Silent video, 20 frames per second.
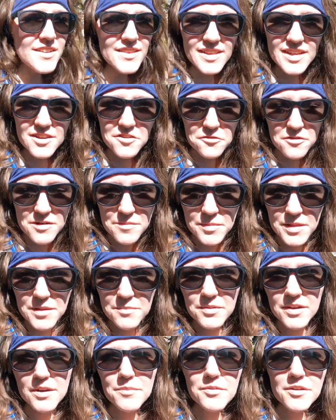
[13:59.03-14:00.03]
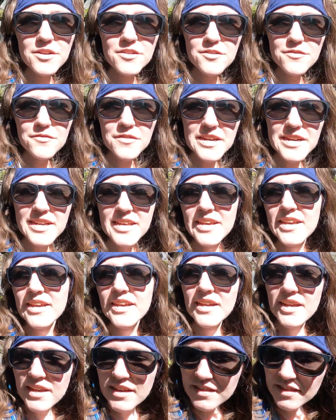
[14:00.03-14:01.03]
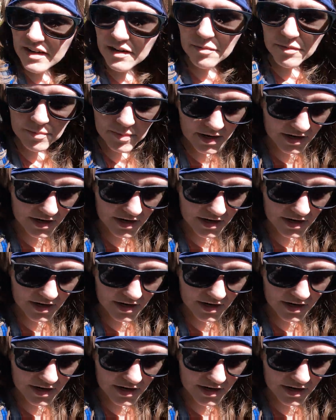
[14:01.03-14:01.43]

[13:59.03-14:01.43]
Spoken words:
just gotta scramble up a couple hundred feet, then I'll be